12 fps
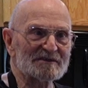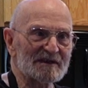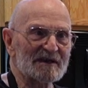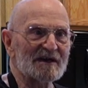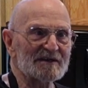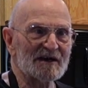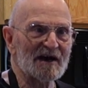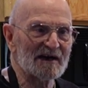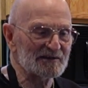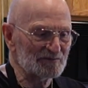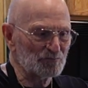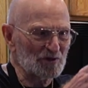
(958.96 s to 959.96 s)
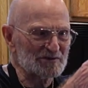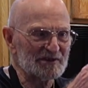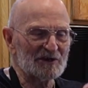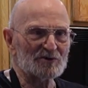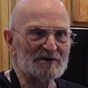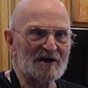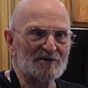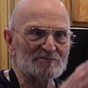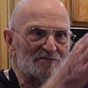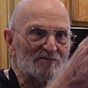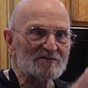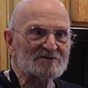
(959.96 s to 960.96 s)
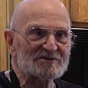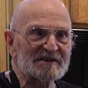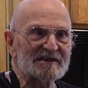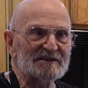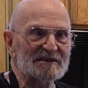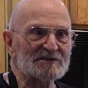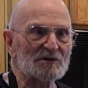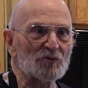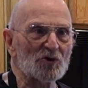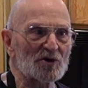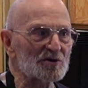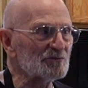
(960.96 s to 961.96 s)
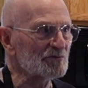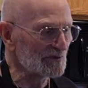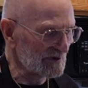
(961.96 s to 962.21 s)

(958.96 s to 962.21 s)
they're kind of hot, and plus they go down skinny at the bottom.